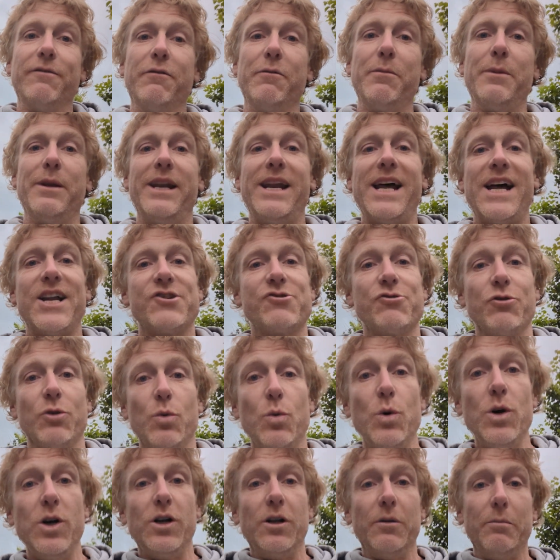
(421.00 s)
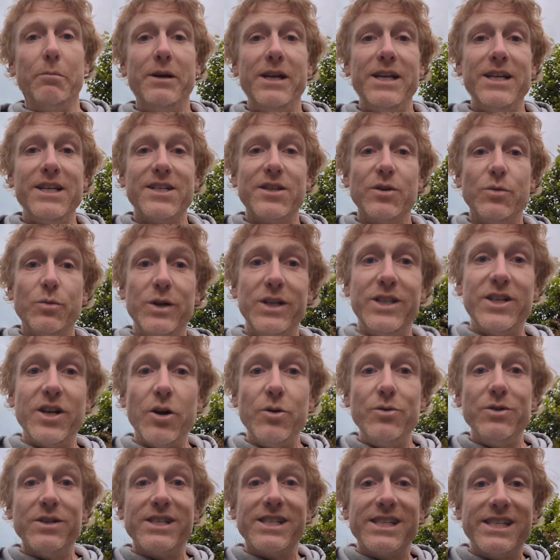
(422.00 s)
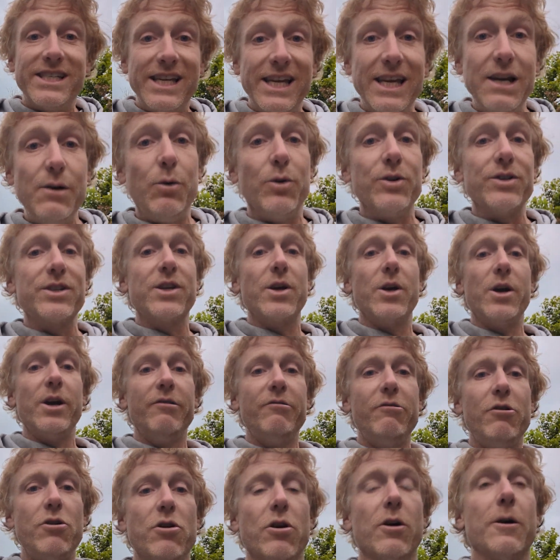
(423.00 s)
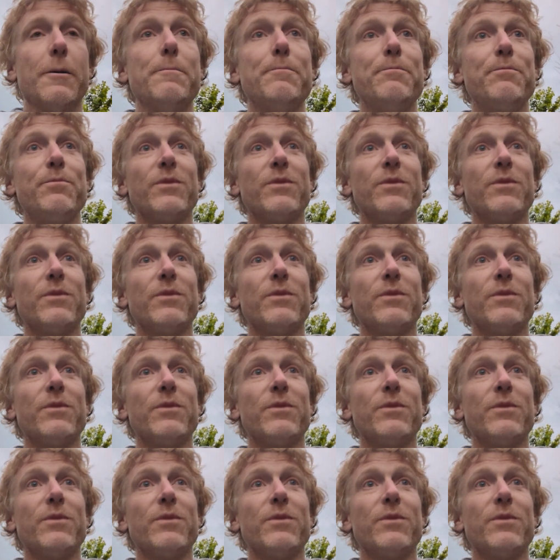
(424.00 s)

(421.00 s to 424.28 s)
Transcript: from the natural world means that we don't see what's going wrong,